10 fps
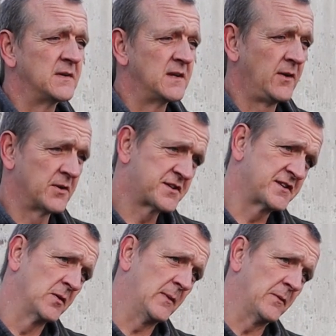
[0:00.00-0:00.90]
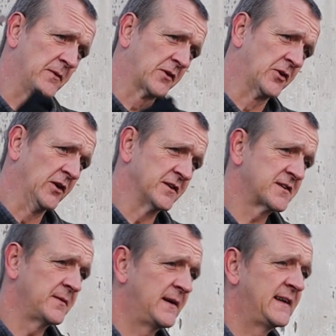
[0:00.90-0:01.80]
nice silhouette with the
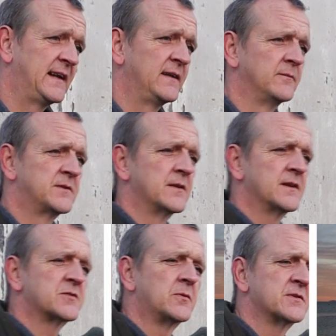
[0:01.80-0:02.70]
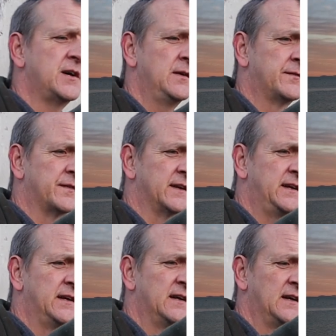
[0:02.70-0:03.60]
colours, and then do this one, which
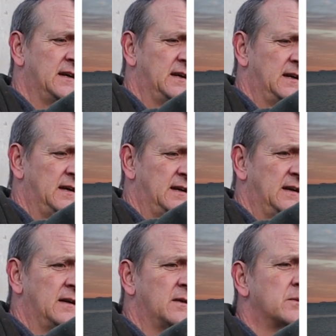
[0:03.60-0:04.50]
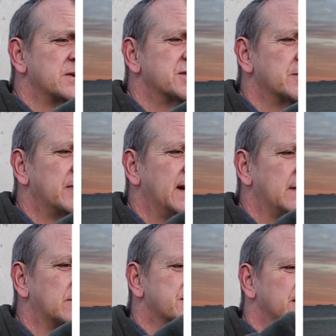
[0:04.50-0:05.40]
hopefully we
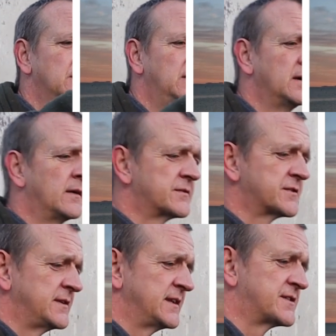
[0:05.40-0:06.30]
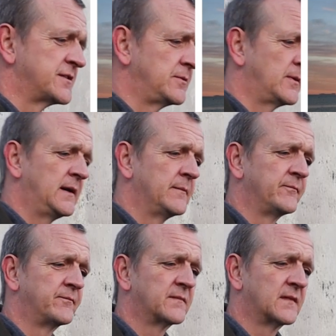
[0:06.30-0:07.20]
should be able to. I just need to